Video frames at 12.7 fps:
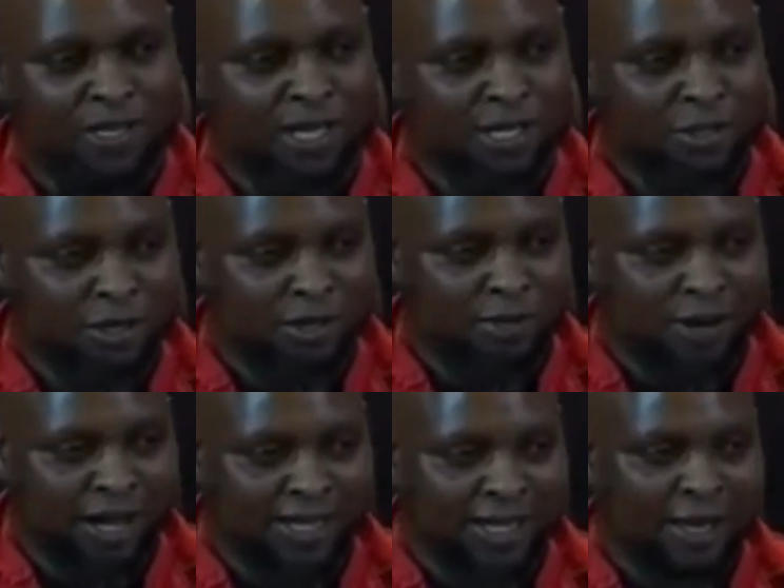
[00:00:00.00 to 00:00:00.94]
Ramaphosa,
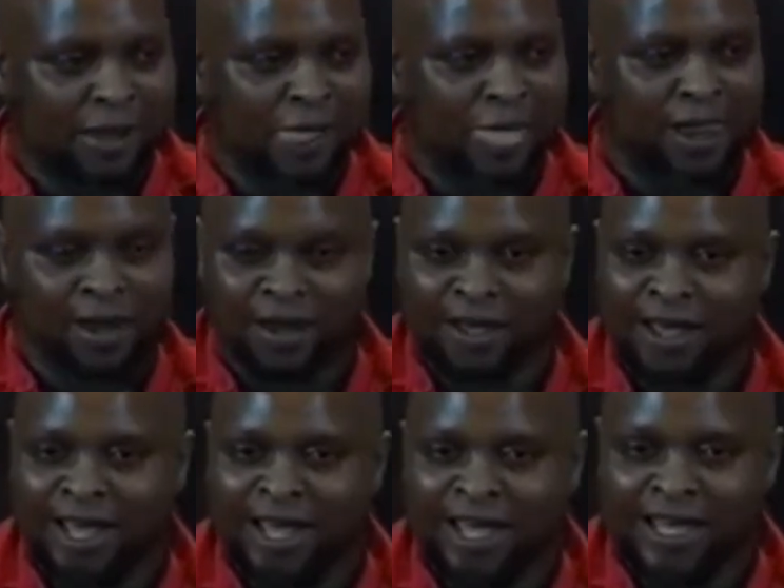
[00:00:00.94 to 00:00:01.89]
Anthony Butler,
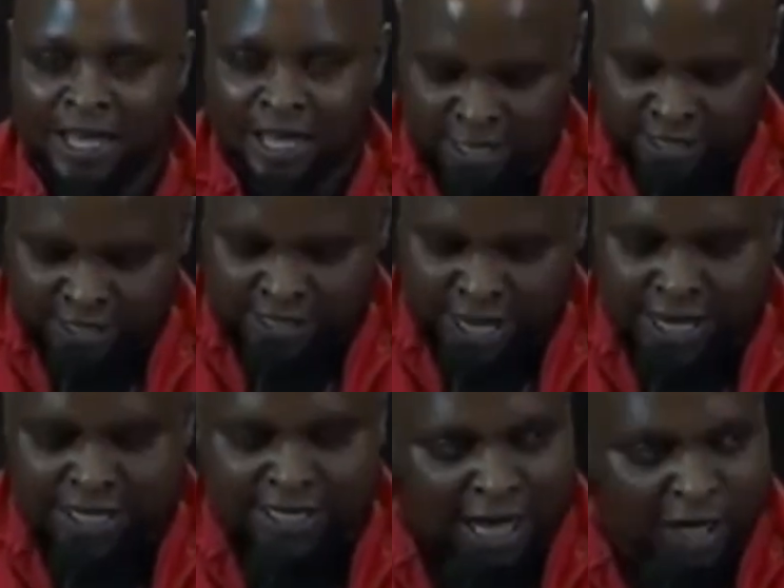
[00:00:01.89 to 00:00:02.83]

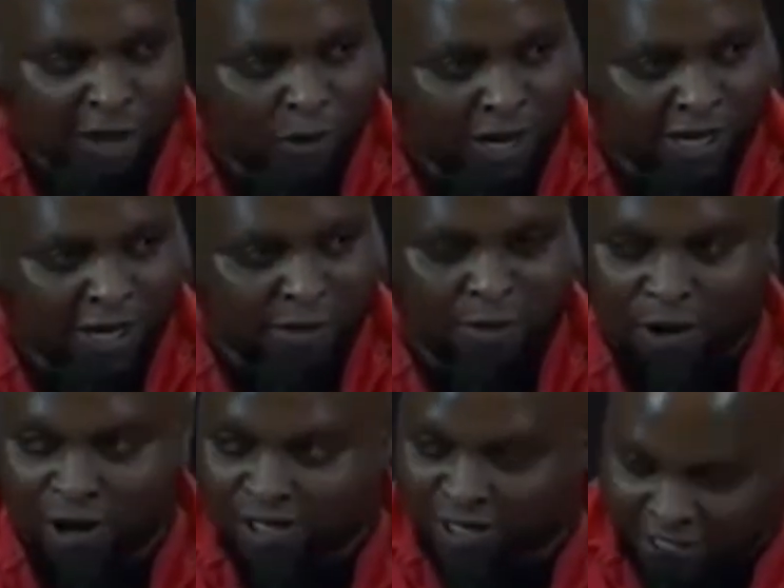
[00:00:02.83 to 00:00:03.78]
says that when
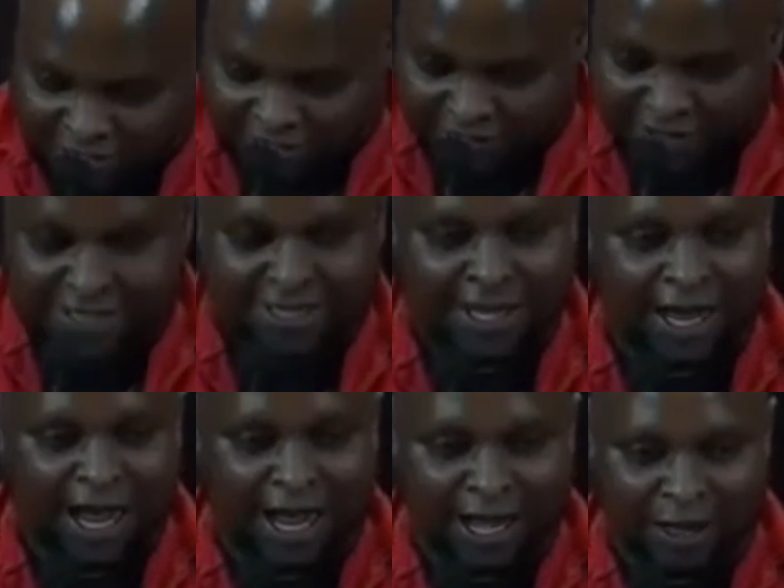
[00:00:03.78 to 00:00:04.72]
he bought his
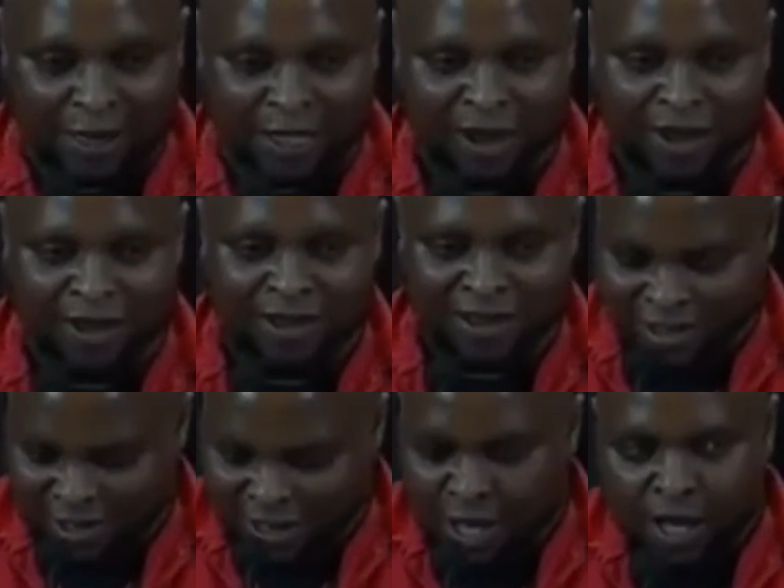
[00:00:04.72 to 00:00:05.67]
first car,
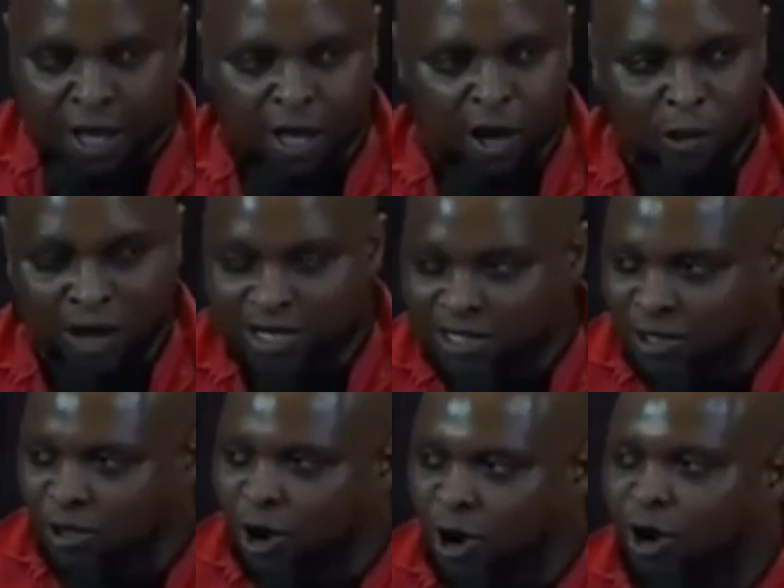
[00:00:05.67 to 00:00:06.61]
he
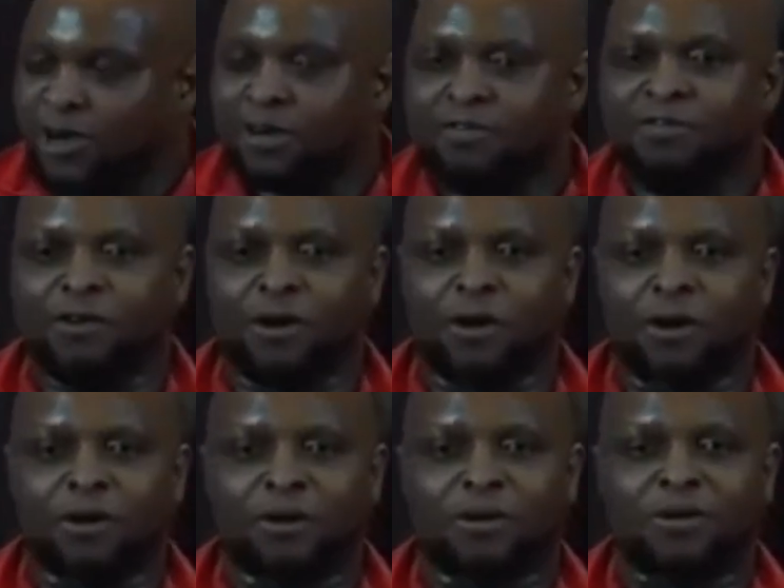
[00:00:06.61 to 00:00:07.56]
was known
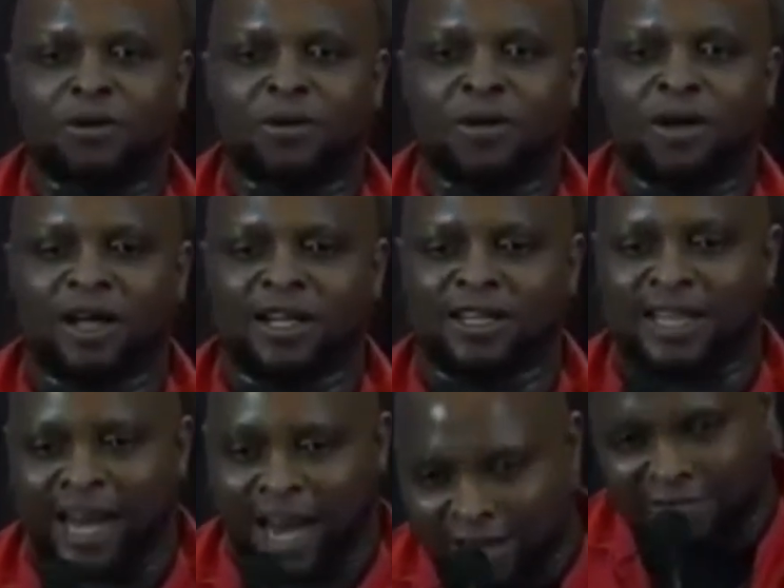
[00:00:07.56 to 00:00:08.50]
for
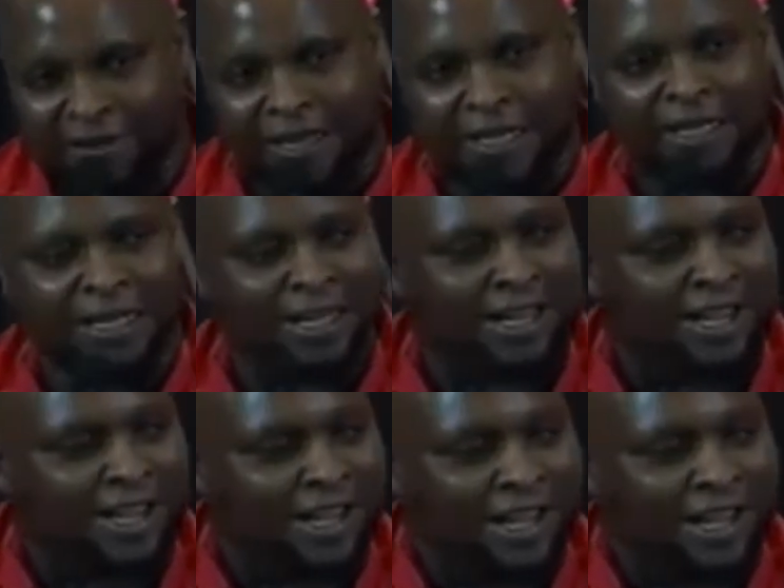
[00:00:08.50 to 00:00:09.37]
driving